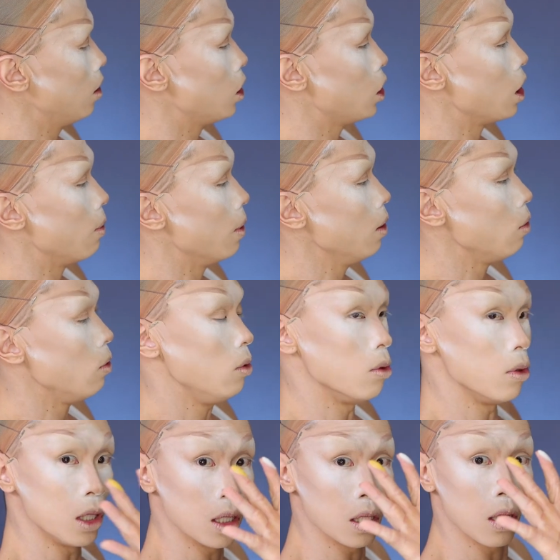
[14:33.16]
shimmer.
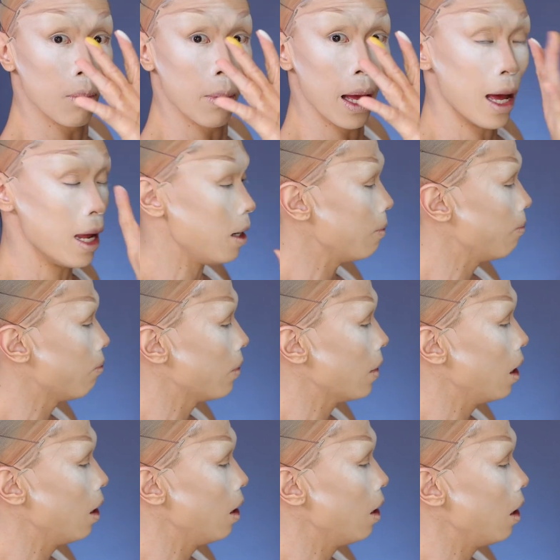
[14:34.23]
Ooh, this is not bad.
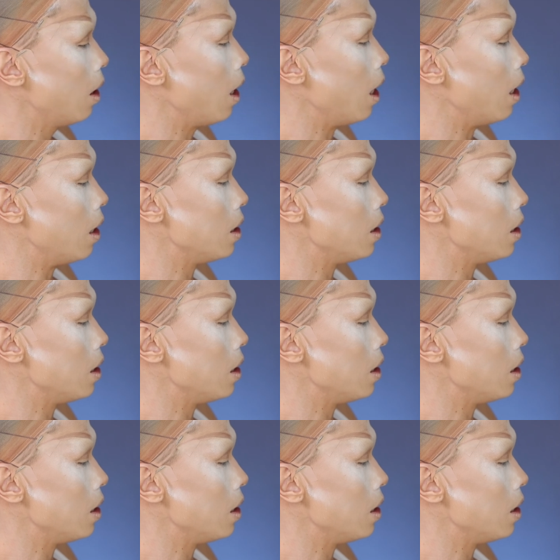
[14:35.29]
And